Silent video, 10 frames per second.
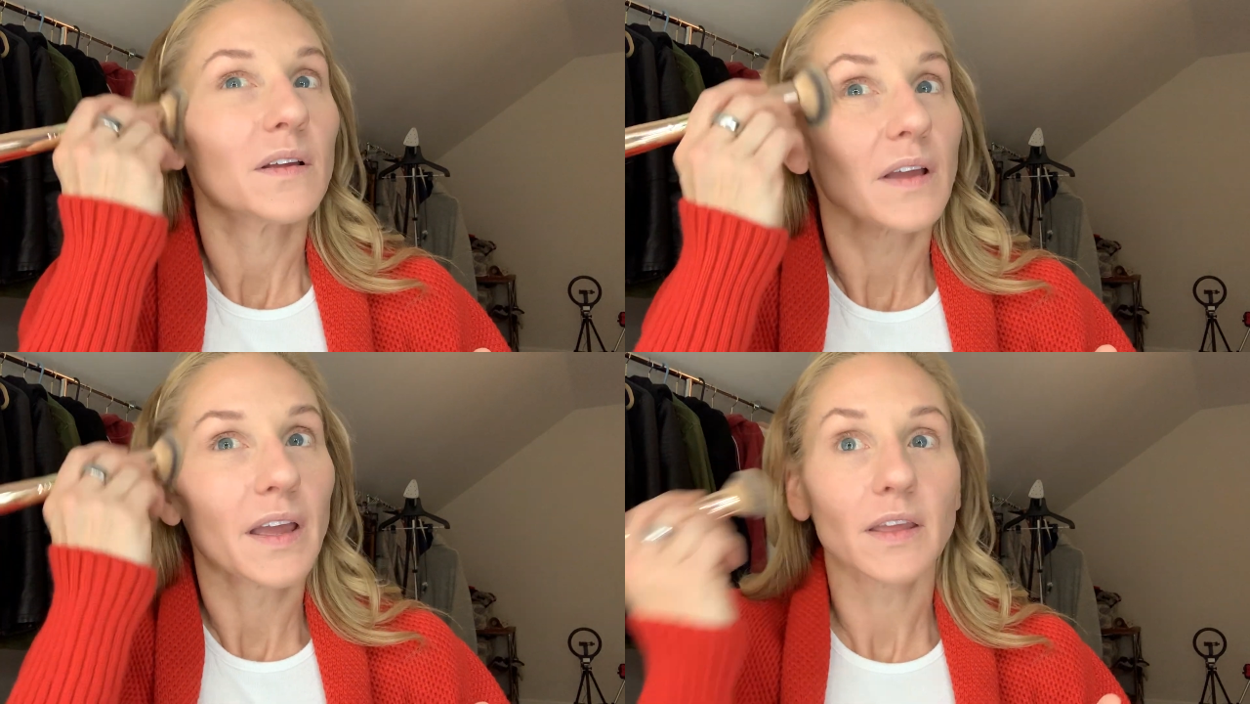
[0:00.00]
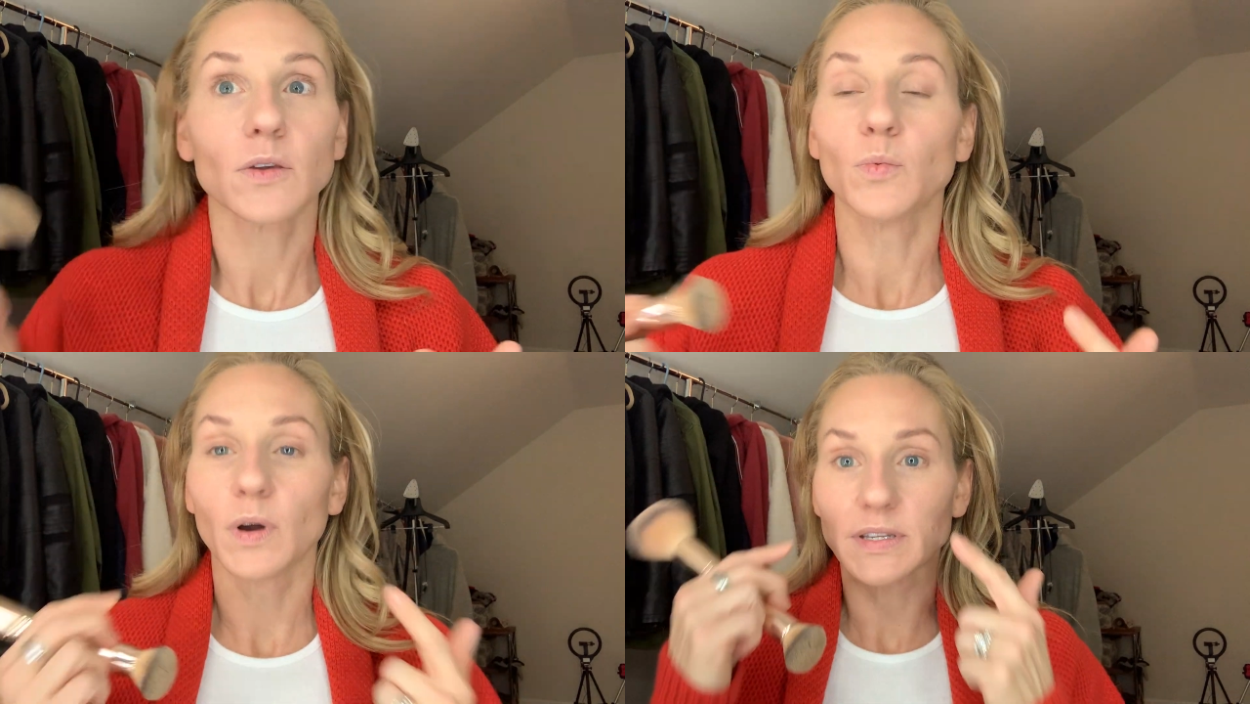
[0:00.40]
Okay,
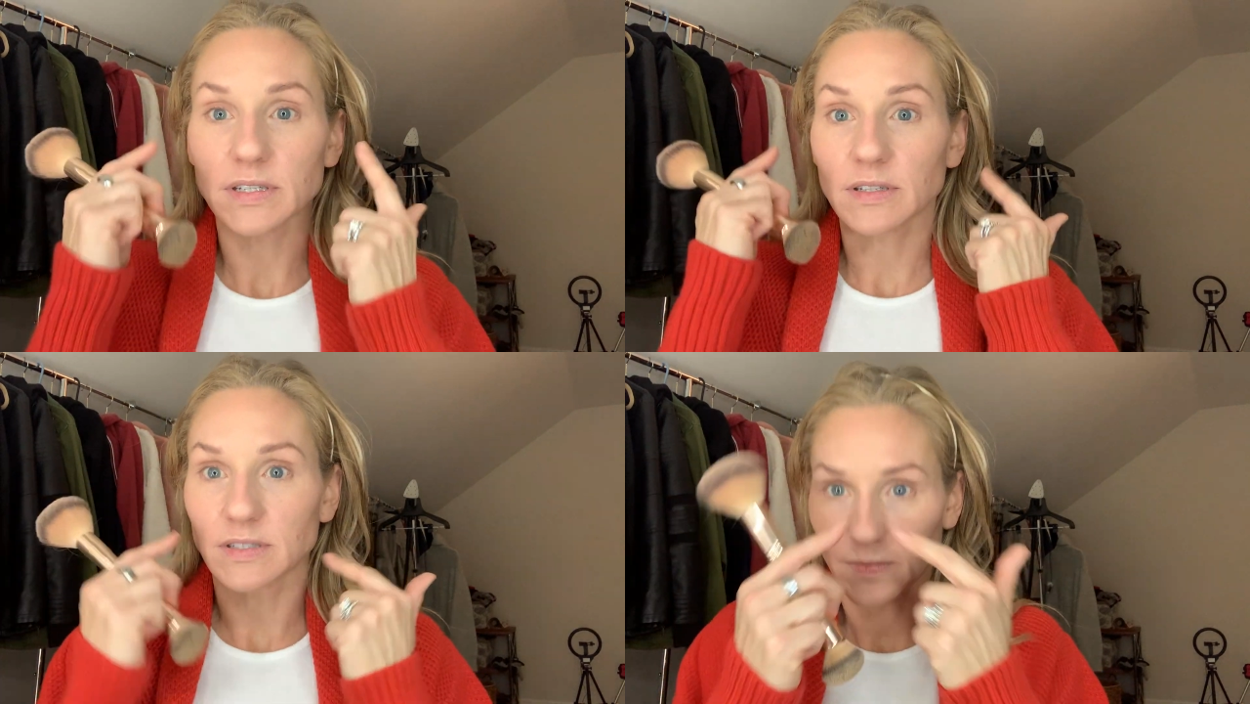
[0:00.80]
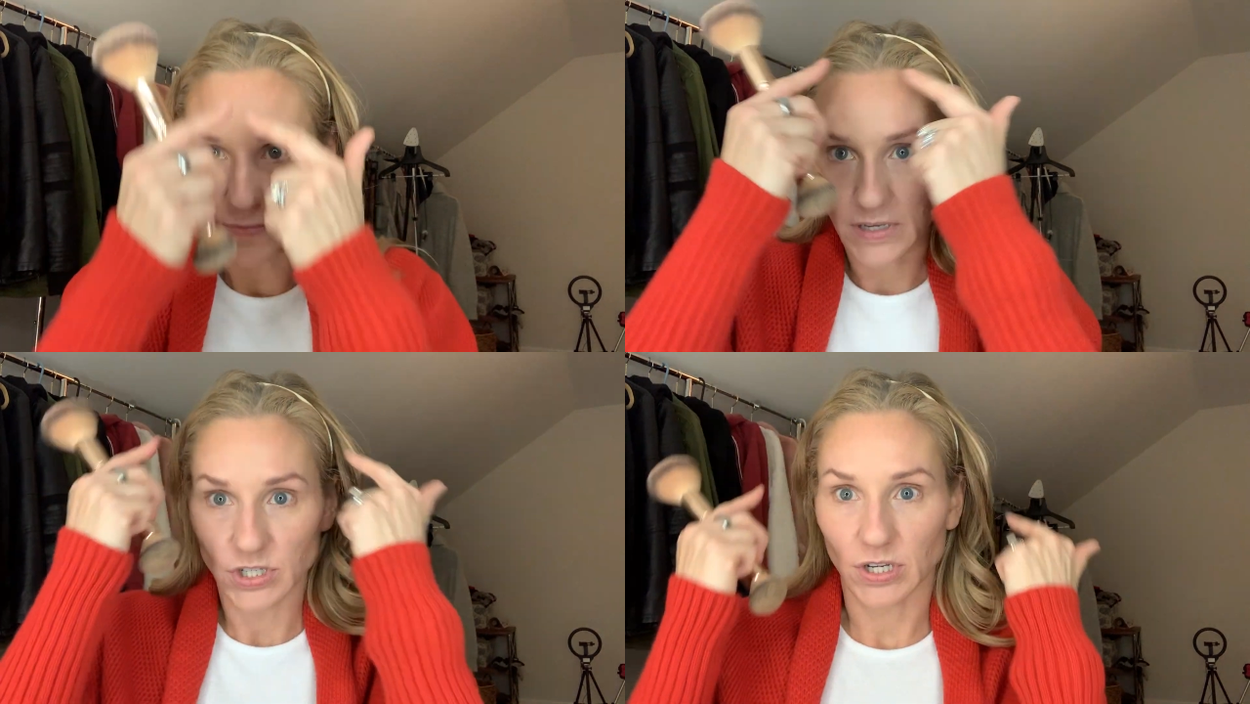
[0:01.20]
you want
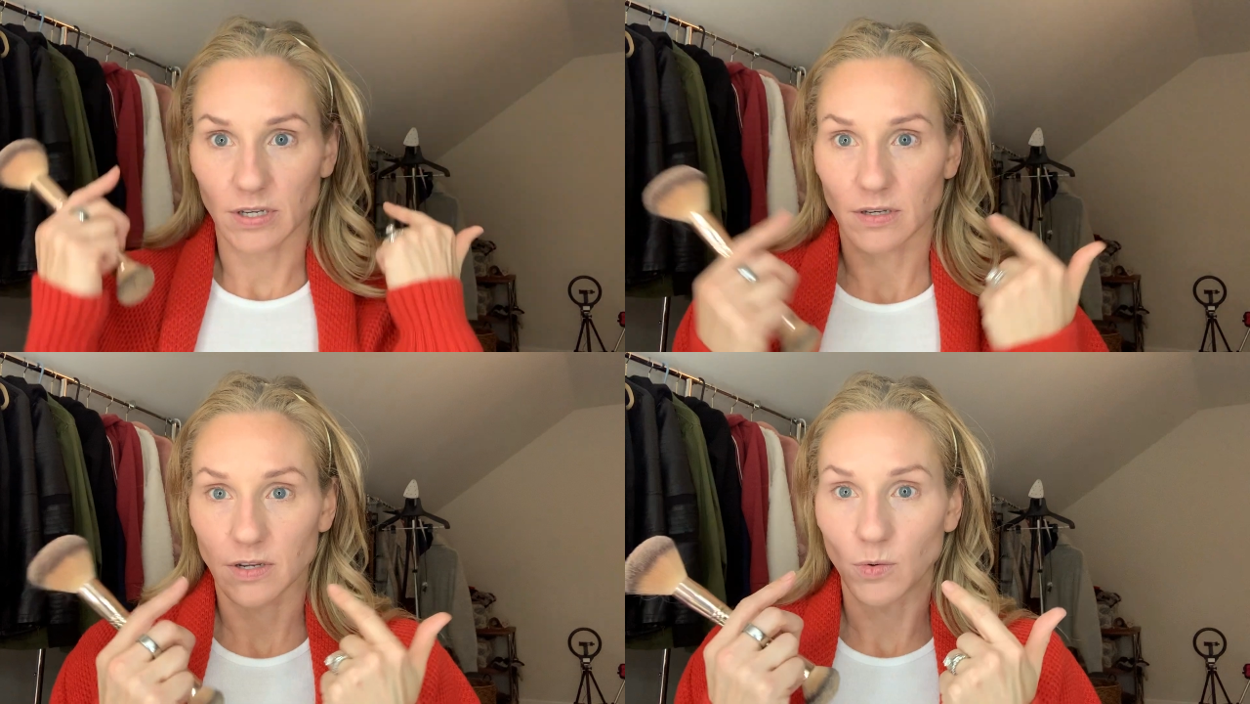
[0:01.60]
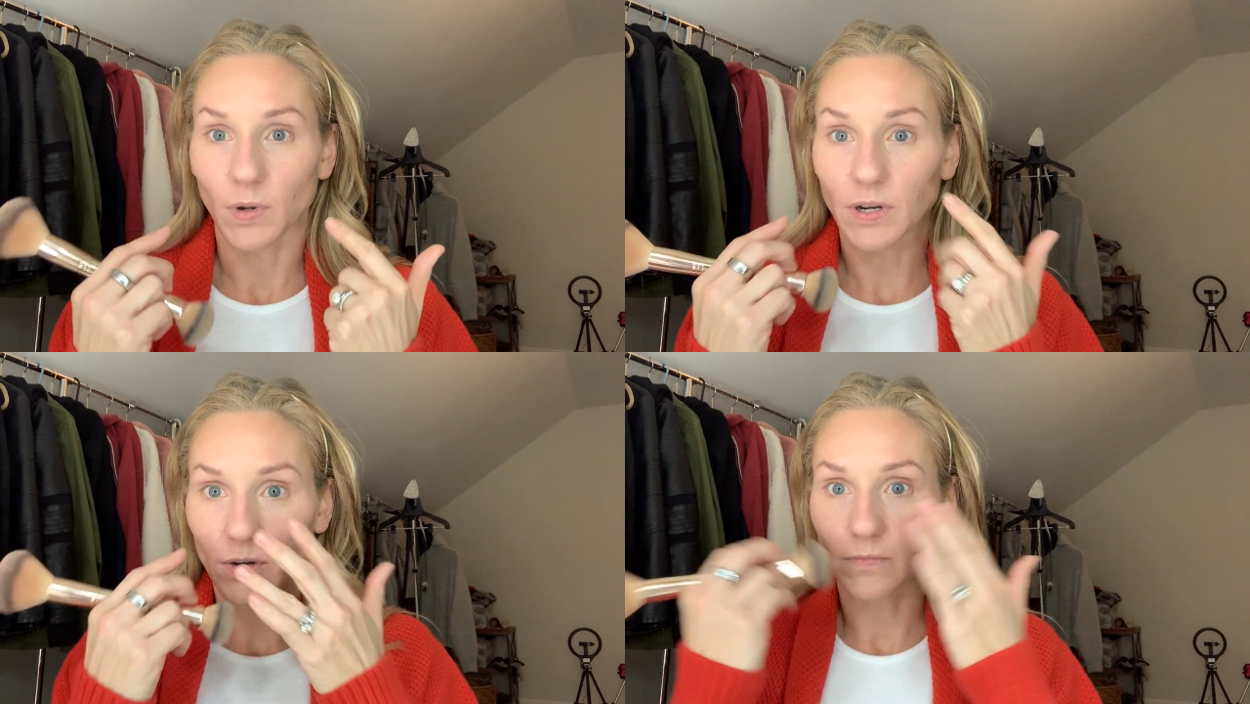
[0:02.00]
dimension. You want to